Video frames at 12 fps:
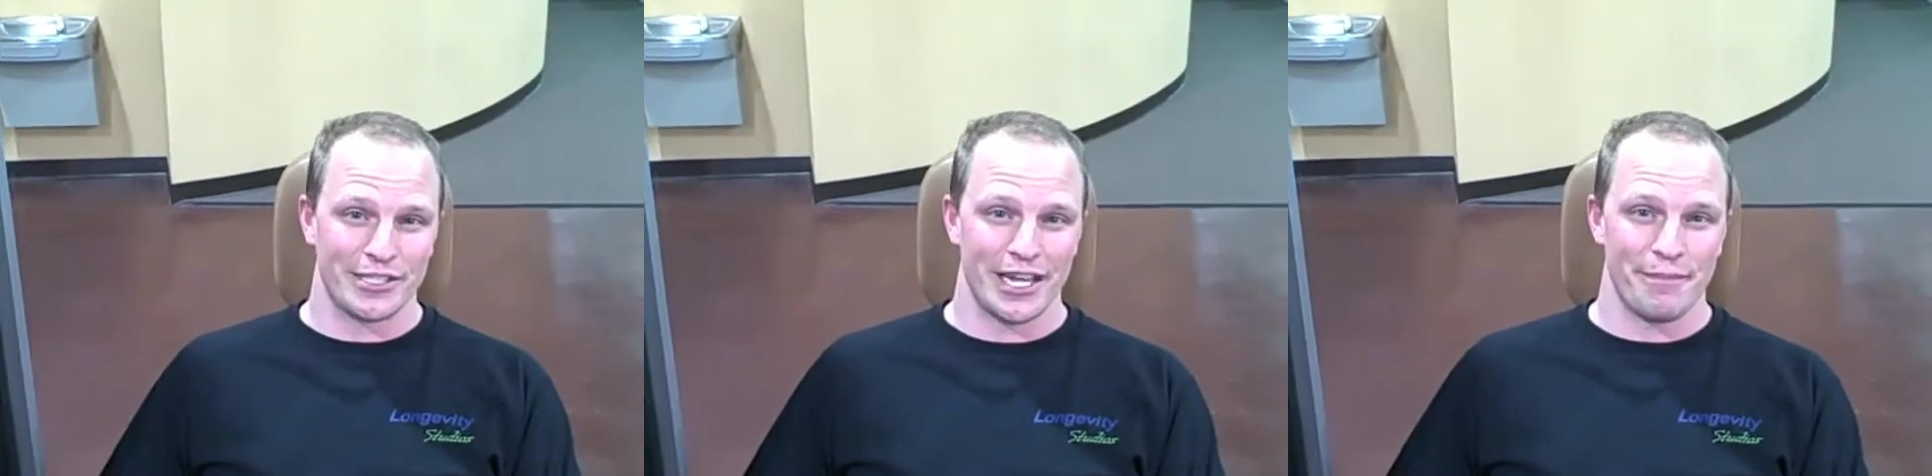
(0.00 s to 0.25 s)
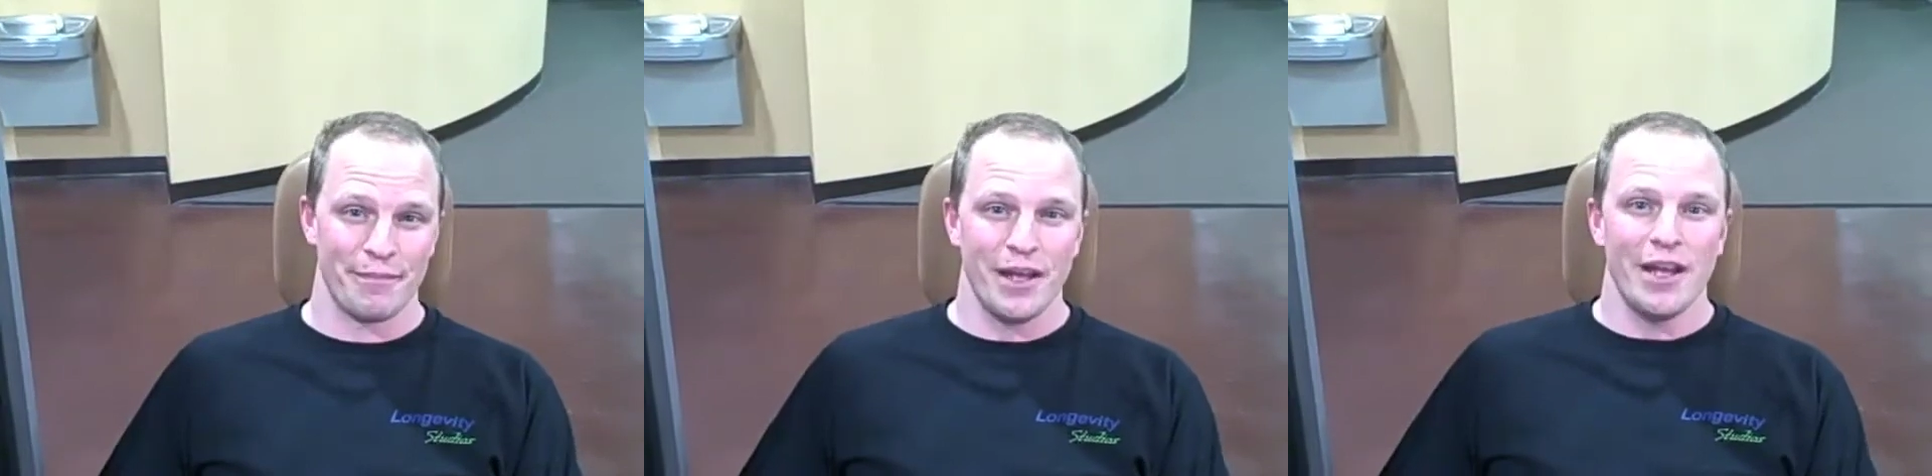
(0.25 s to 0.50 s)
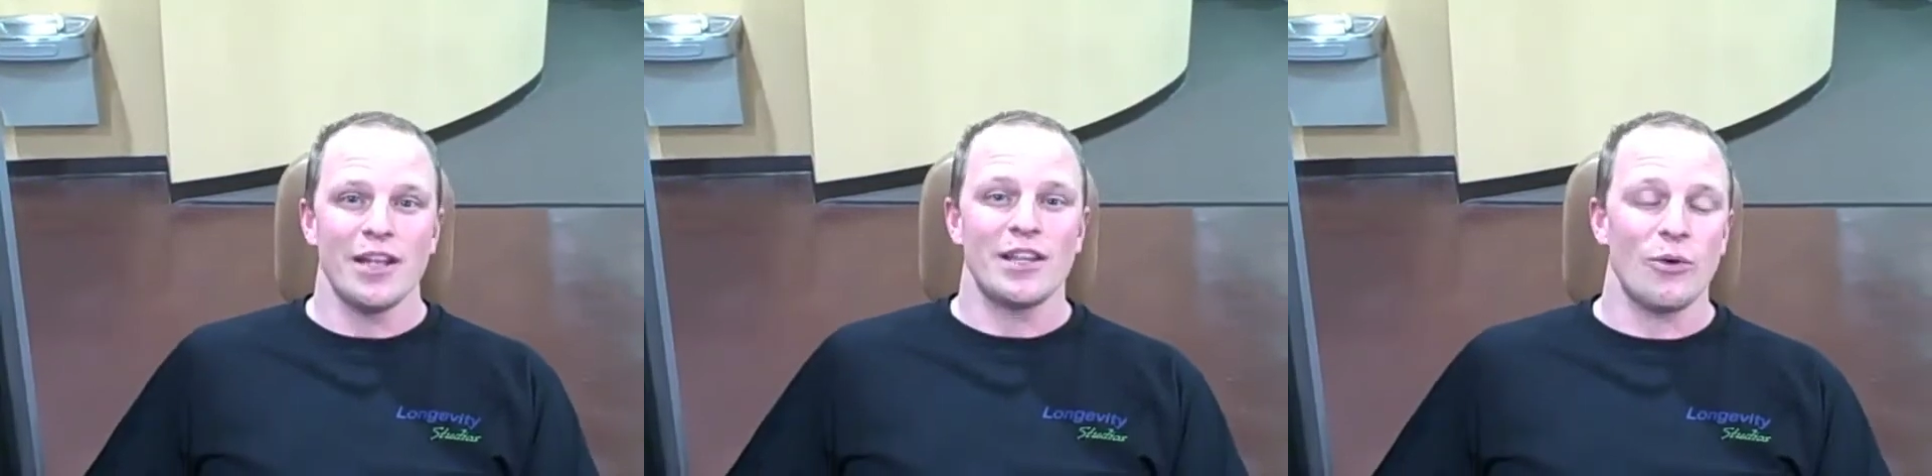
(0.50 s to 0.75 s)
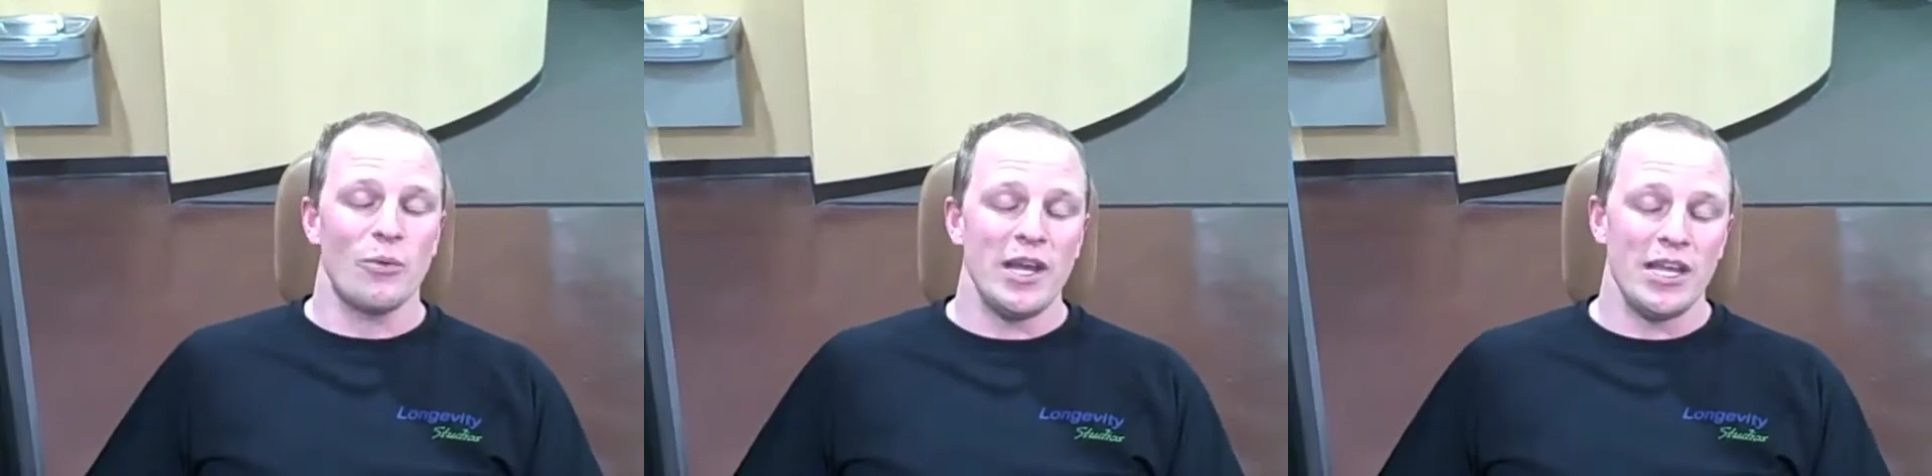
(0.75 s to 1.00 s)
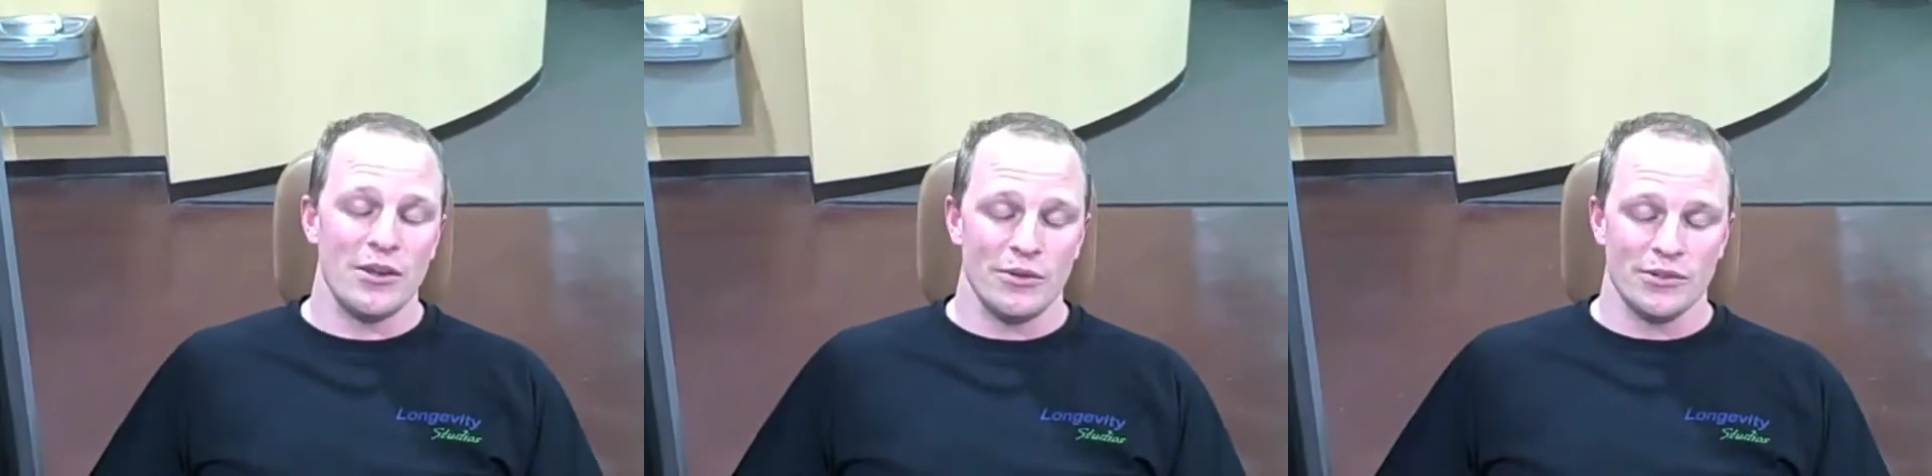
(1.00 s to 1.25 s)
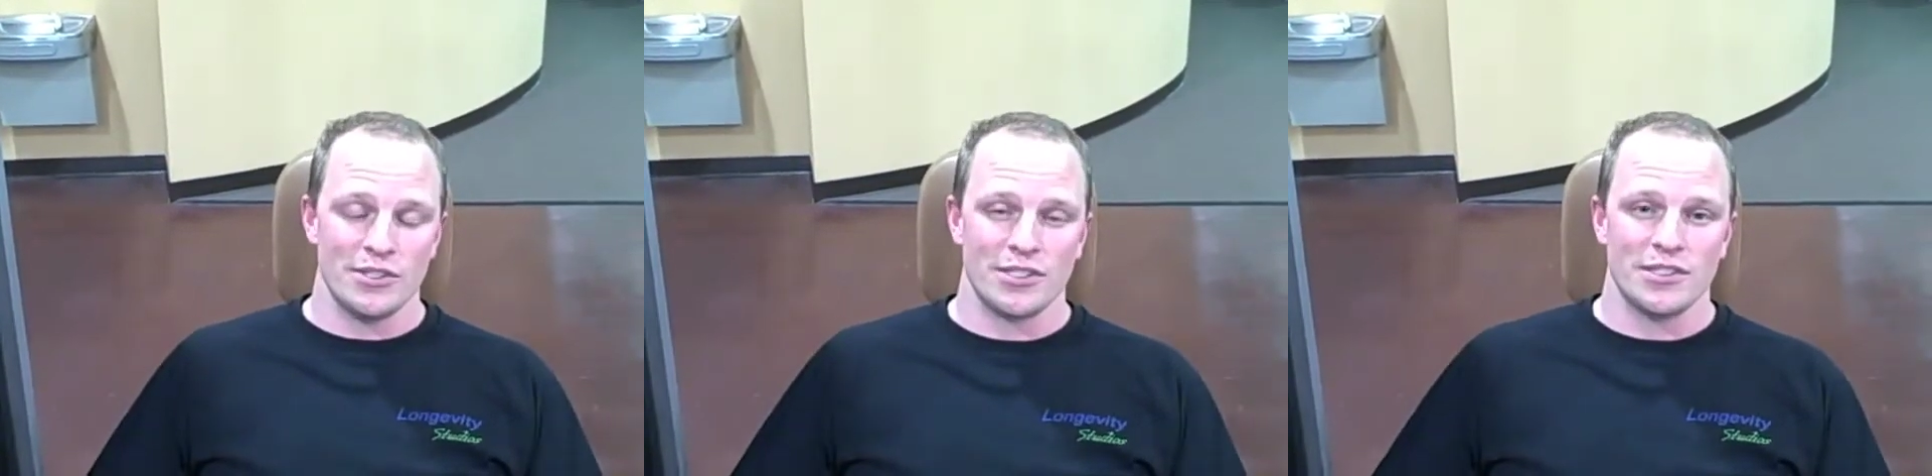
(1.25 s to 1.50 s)
tip that we
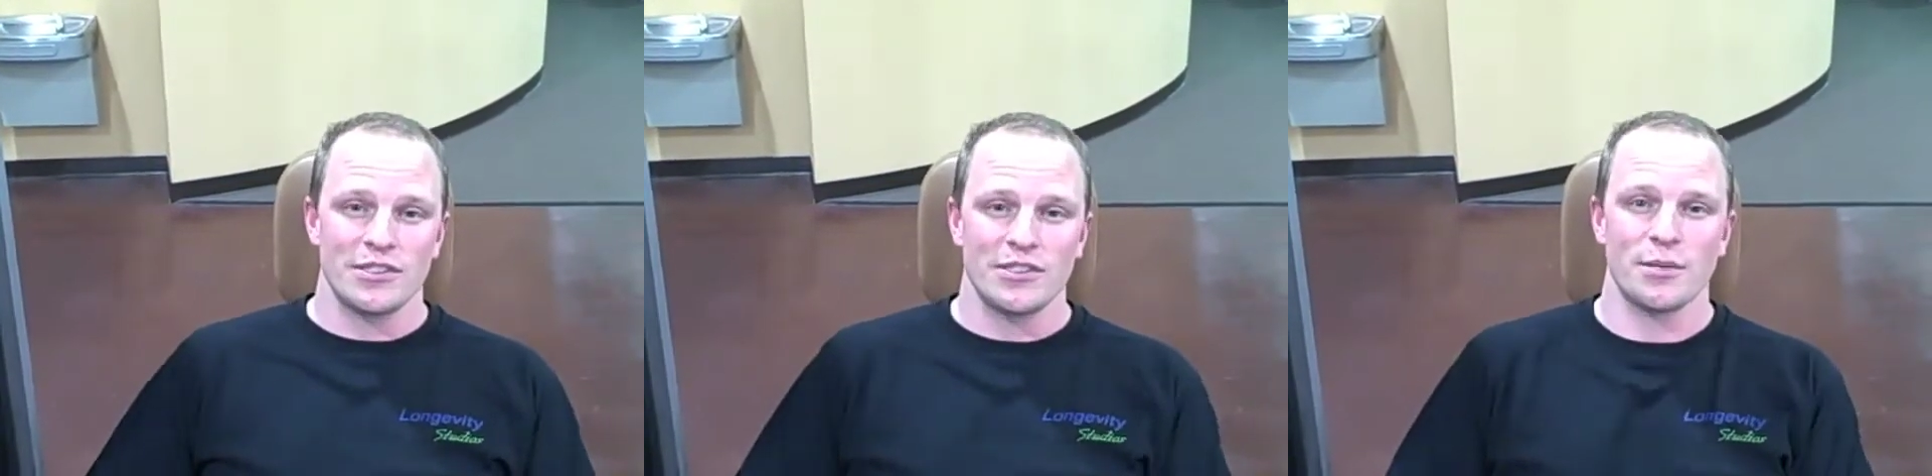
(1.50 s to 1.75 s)
use